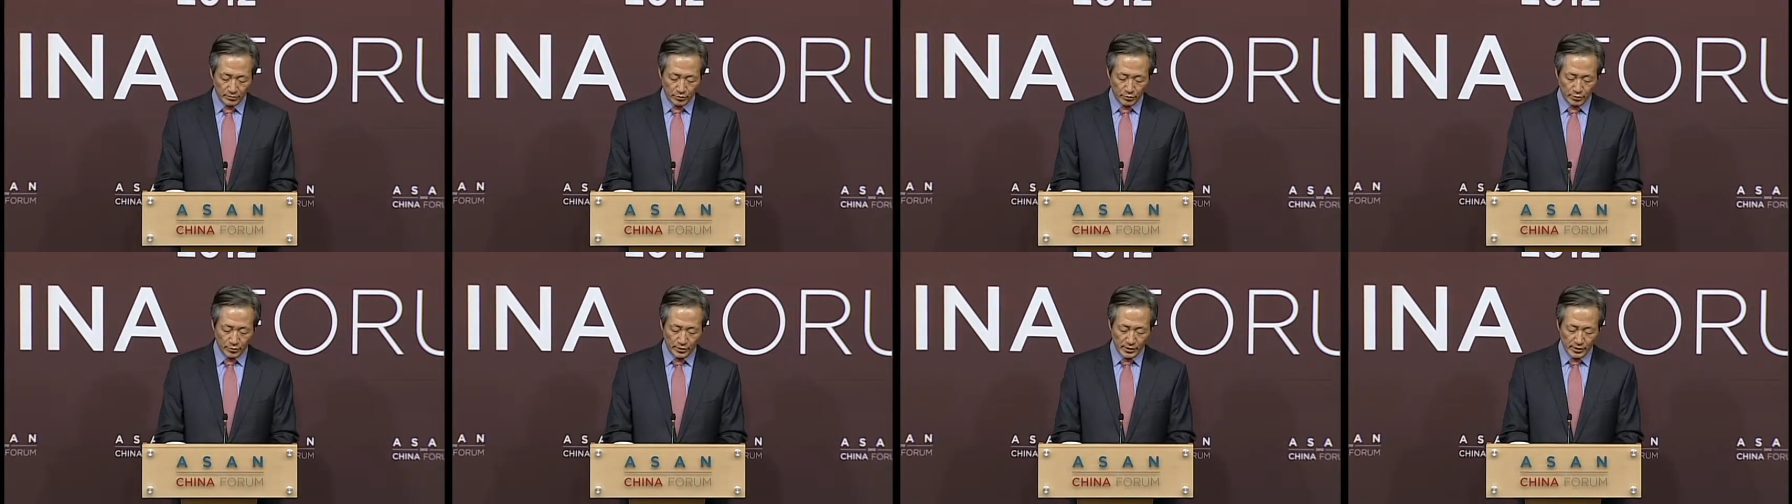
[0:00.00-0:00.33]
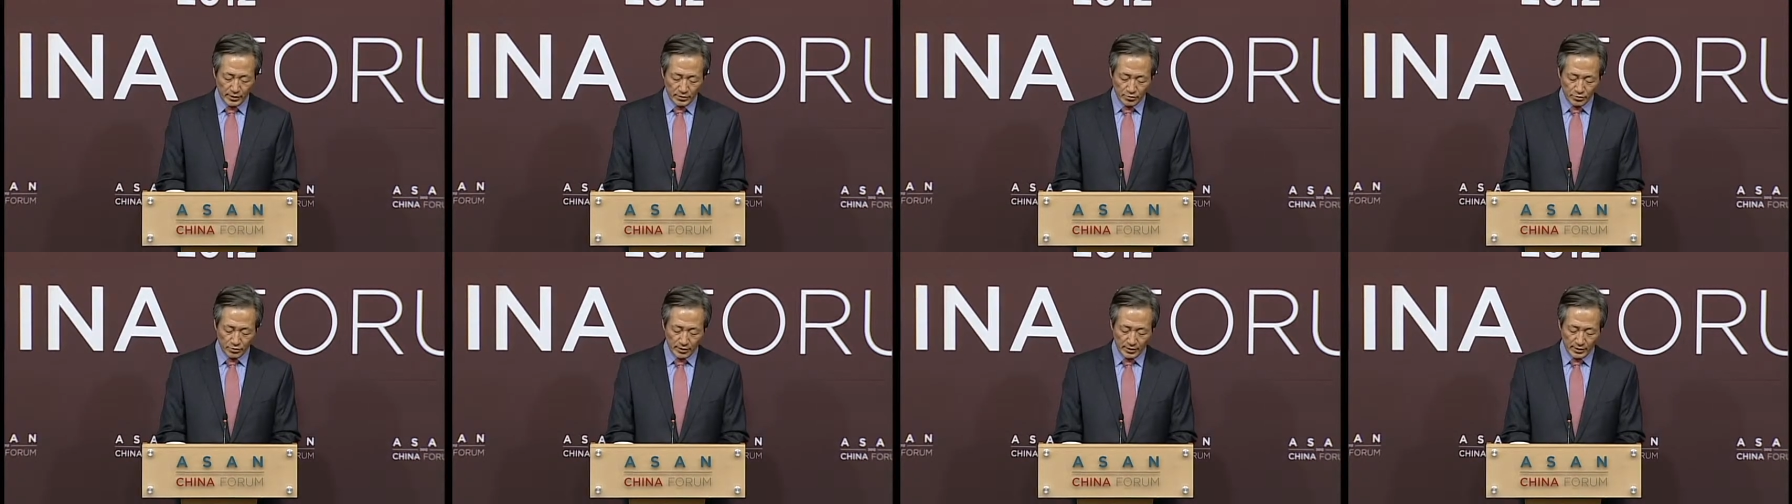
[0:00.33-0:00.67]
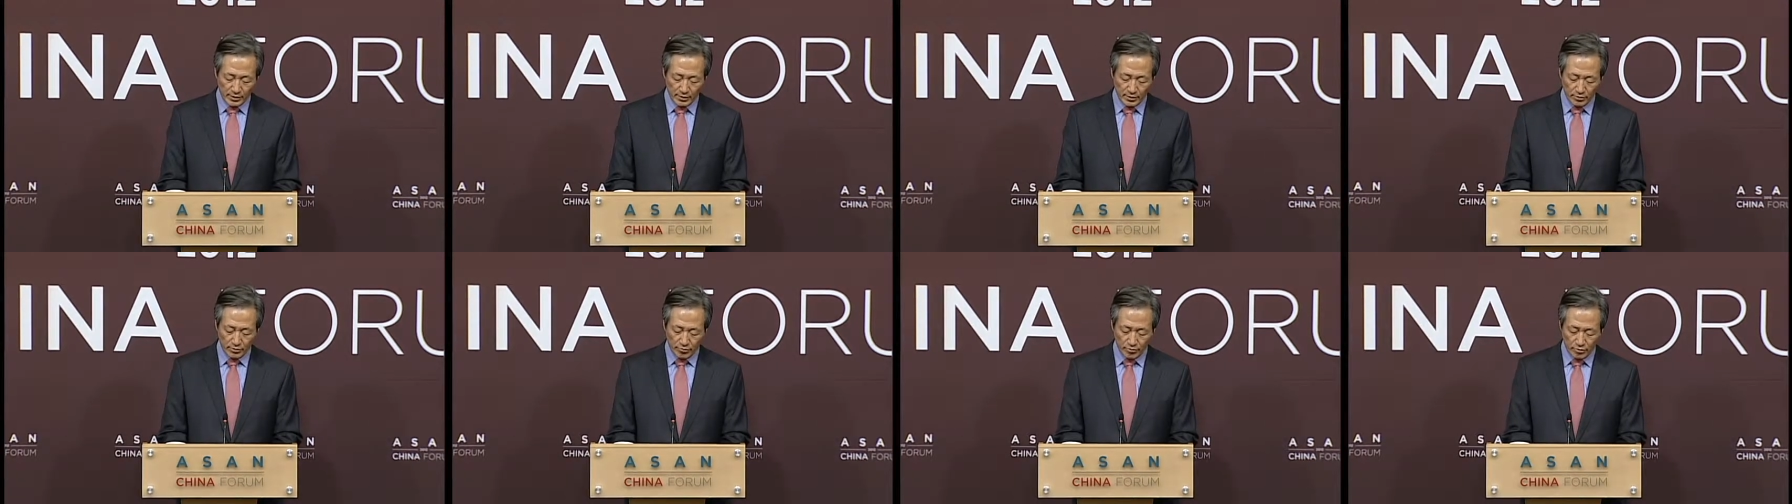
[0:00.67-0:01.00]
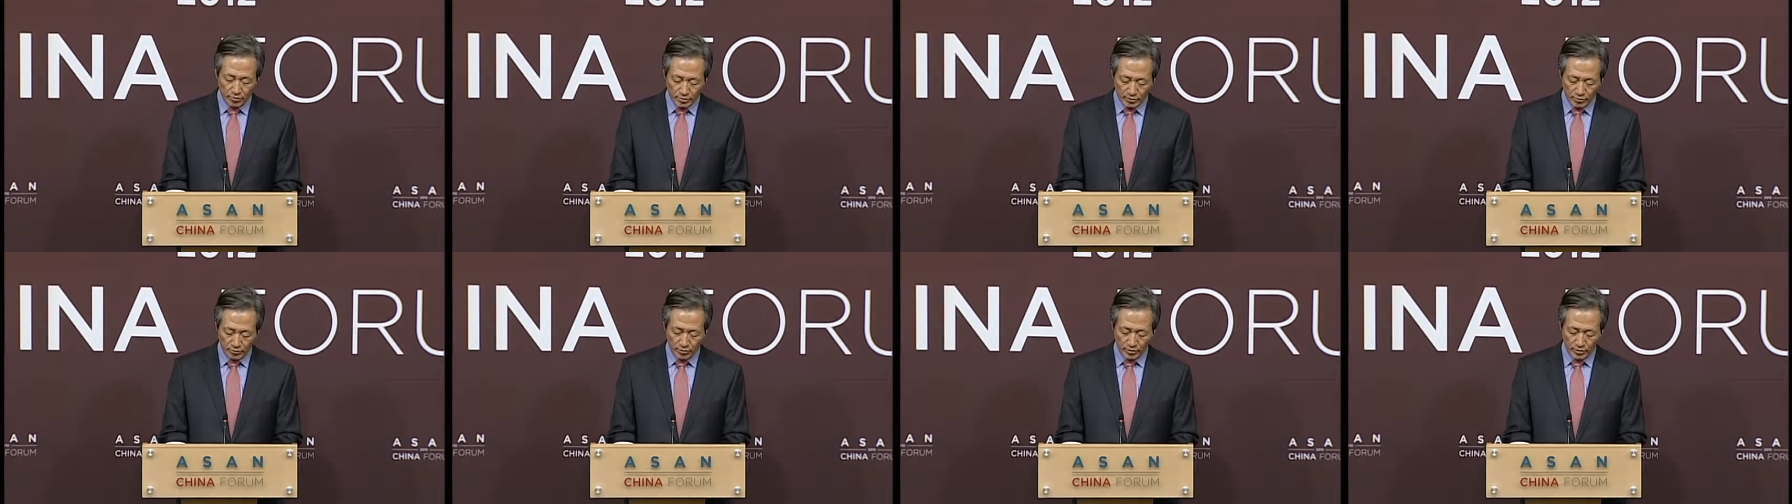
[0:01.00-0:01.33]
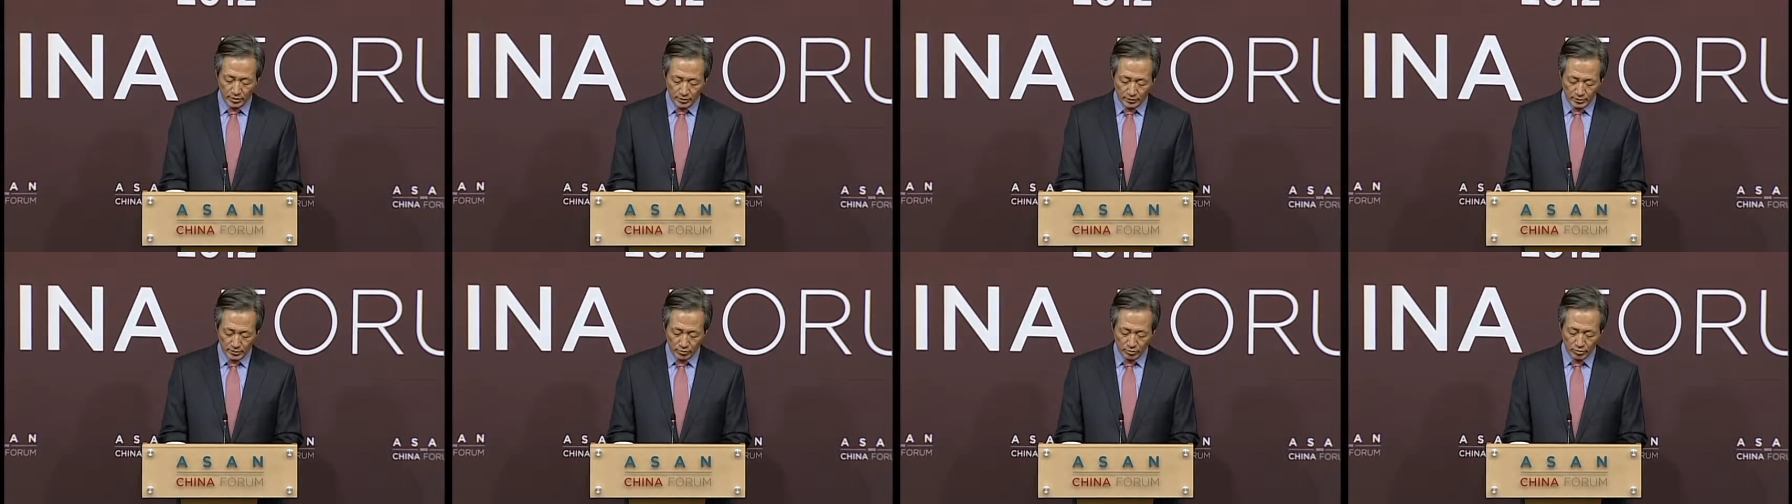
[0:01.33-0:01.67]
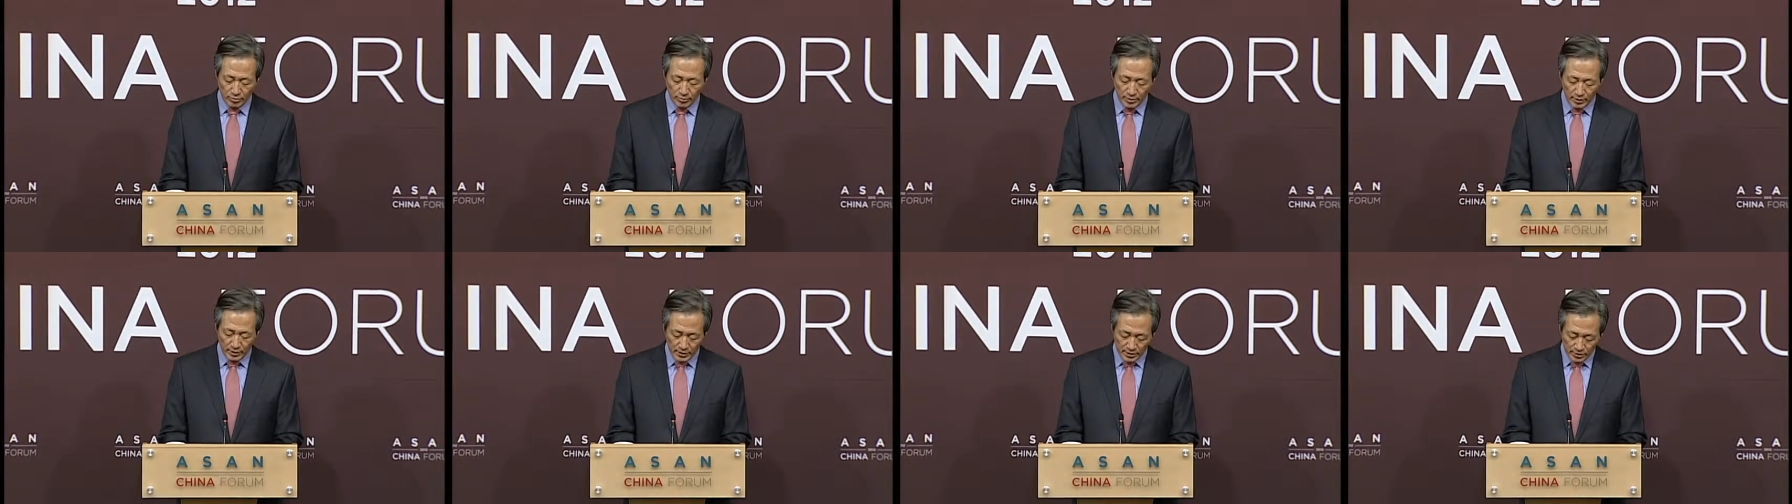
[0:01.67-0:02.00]
Korea-China
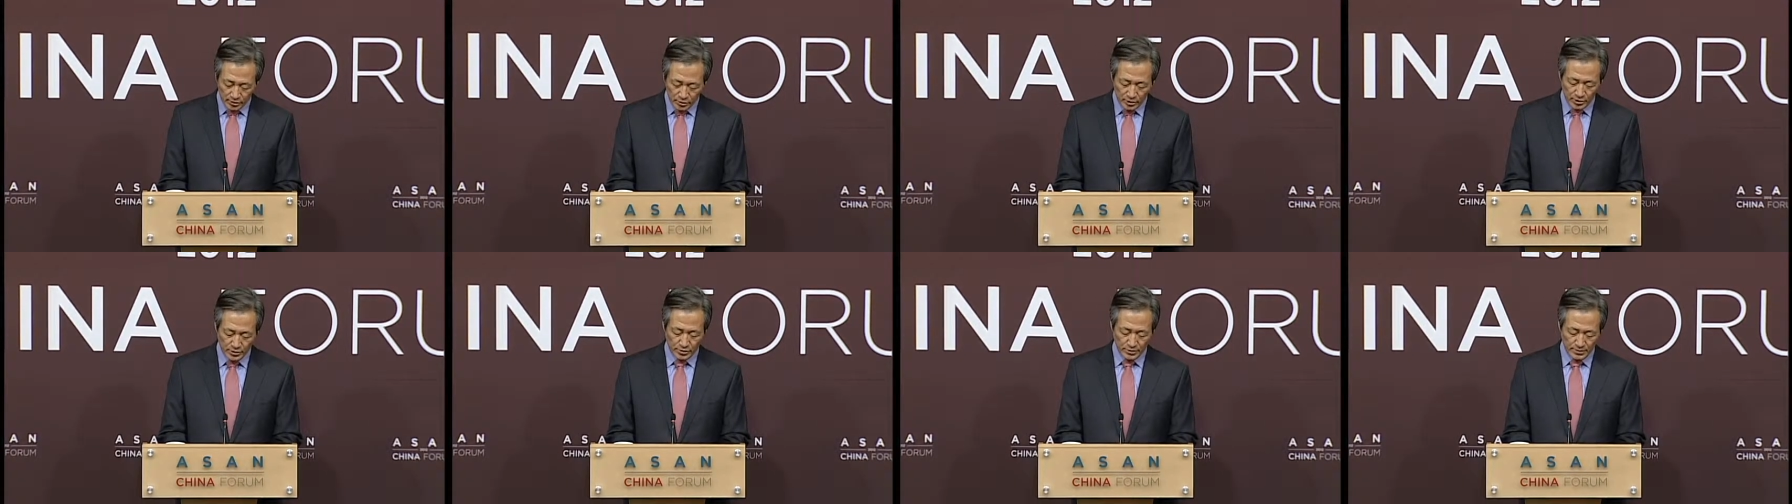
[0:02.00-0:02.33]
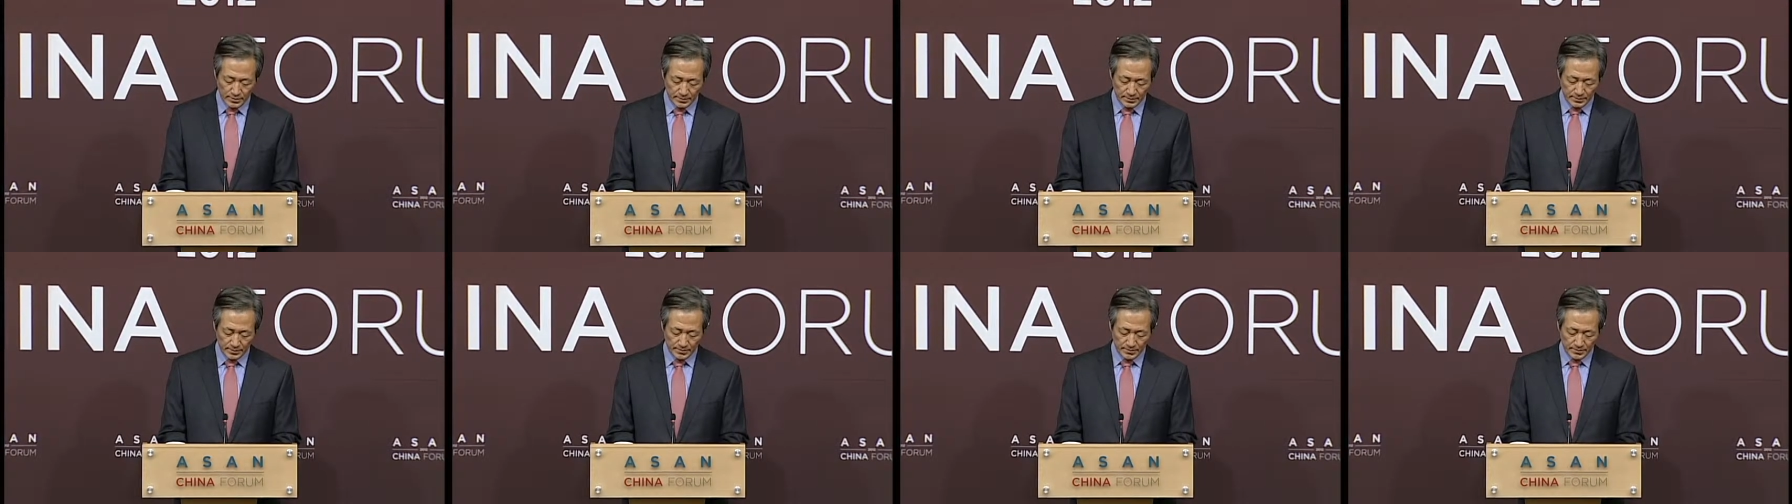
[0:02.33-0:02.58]
normalization.